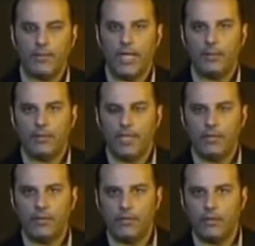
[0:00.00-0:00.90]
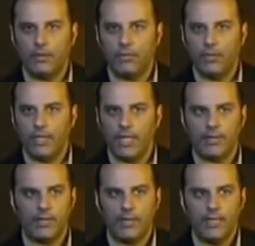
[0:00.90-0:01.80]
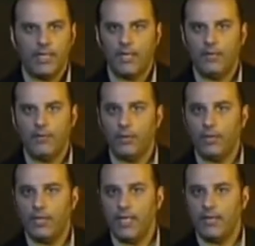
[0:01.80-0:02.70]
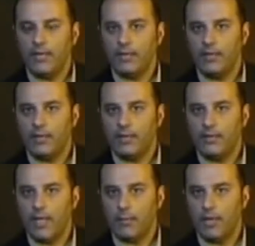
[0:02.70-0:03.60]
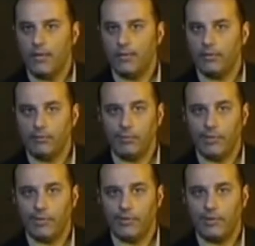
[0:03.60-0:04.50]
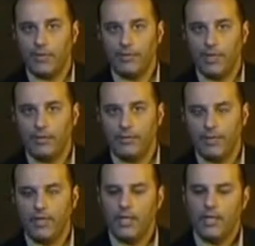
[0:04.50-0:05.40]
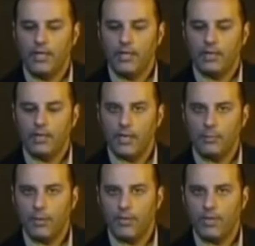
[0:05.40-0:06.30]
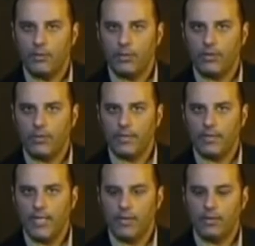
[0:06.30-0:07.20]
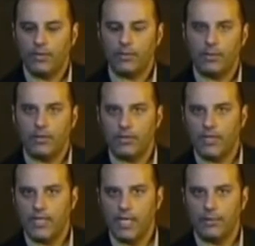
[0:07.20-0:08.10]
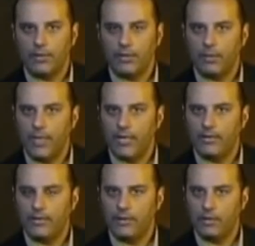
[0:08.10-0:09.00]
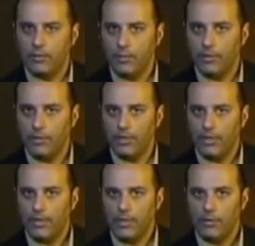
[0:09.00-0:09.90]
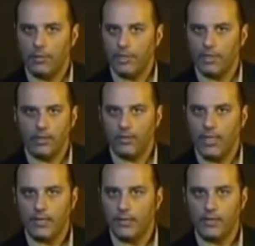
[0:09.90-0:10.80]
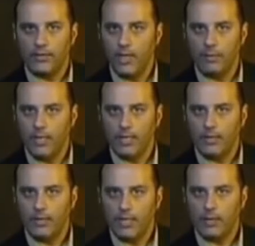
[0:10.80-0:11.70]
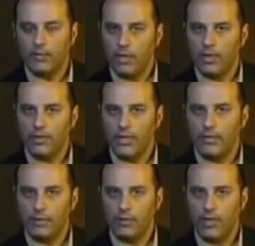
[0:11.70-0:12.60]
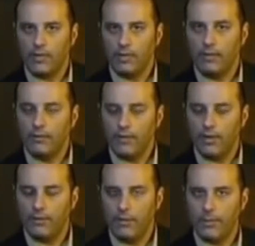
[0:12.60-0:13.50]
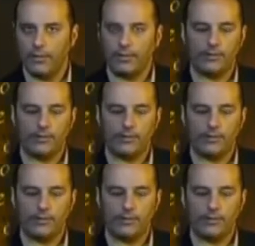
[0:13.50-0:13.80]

the Bible, make sure that you realize that even if you can date the existence of that prophet, which is tough enough, just because he wrote something down or just because a chapter or a passage is attributed to a particular date does not mean that that chronology is correct. Far from it.